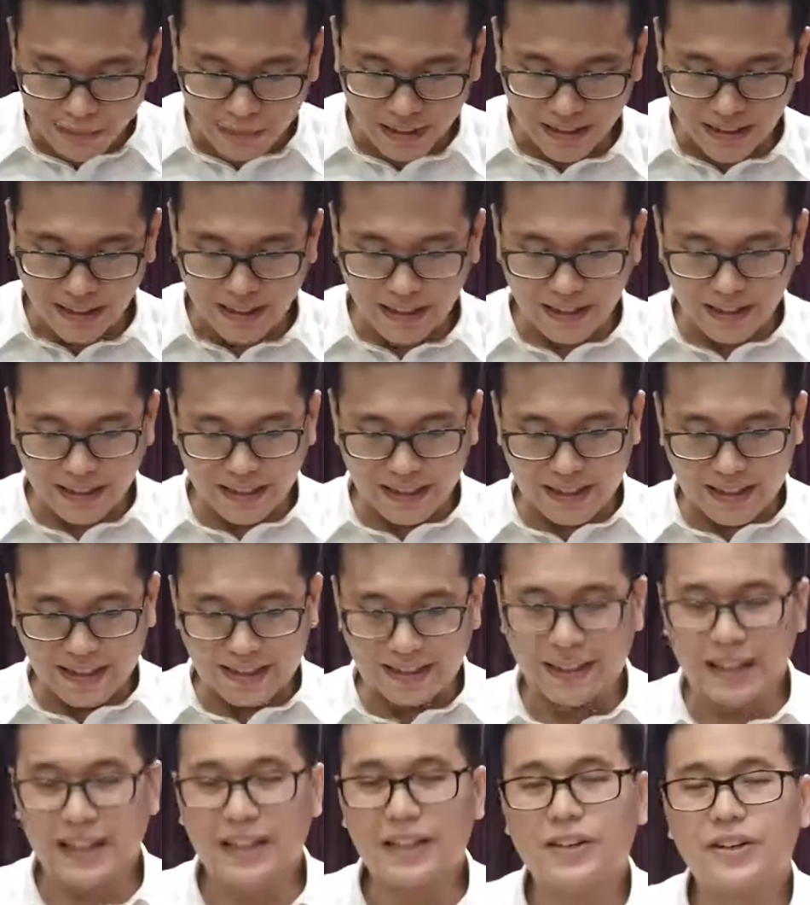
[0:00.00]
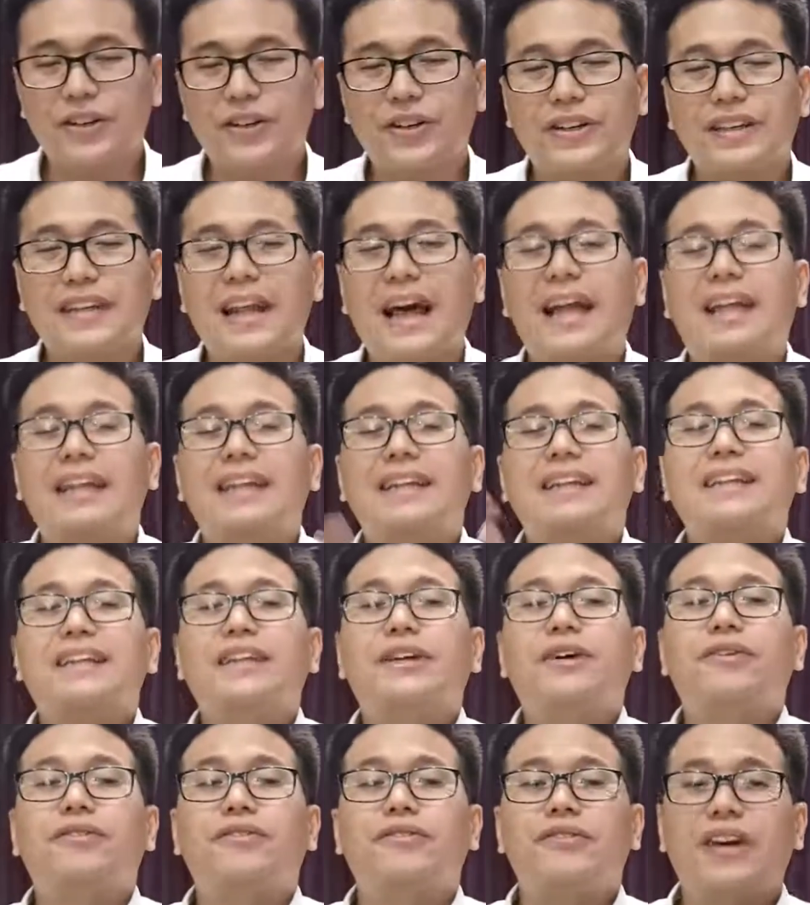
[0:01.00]
But the
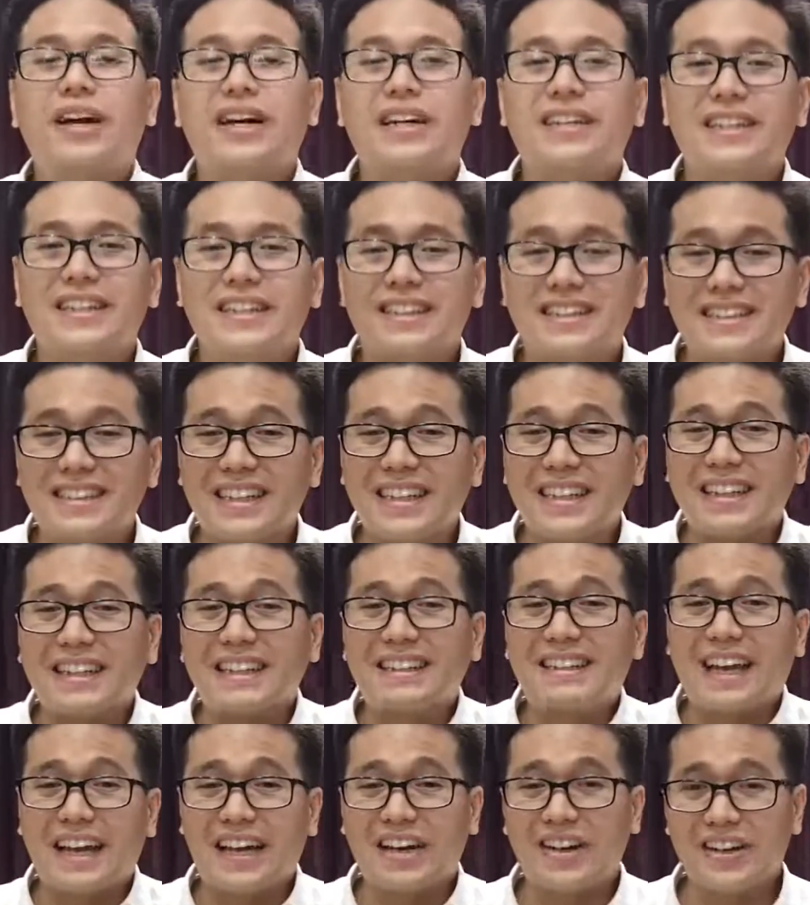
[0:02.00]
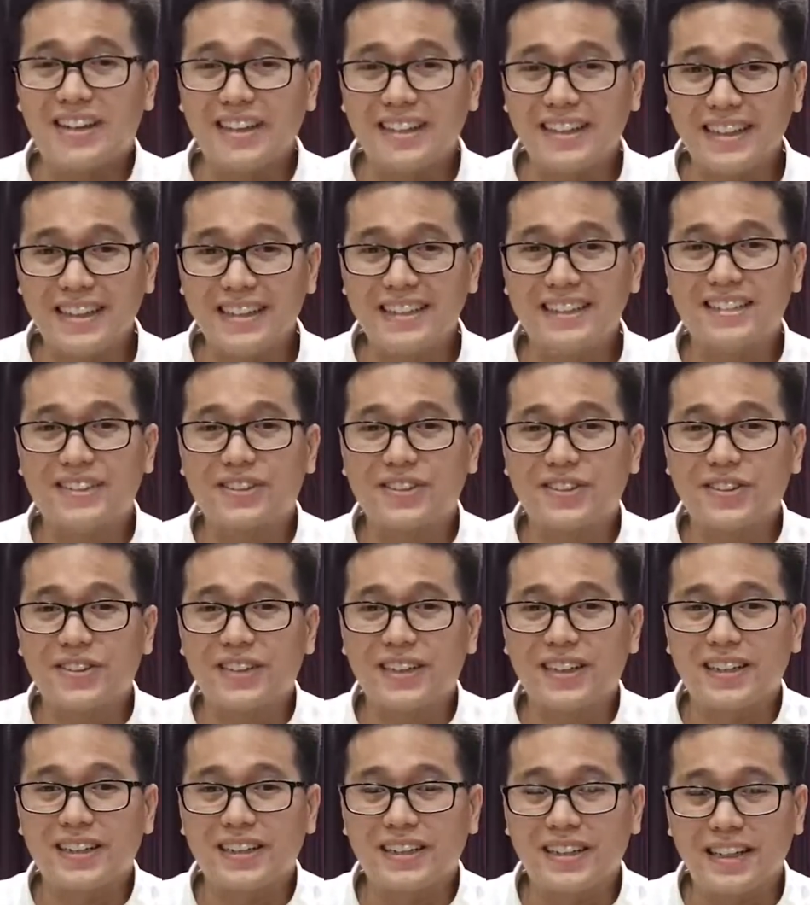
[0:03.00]
eternality of God, its entirety, his
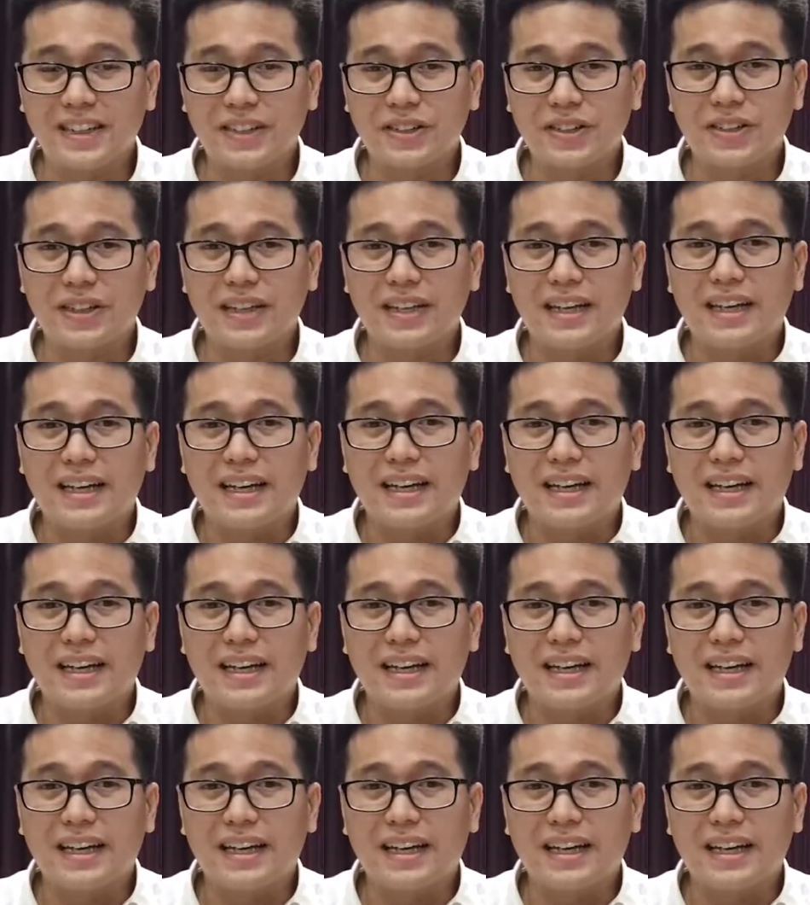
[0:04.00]
eternal nature,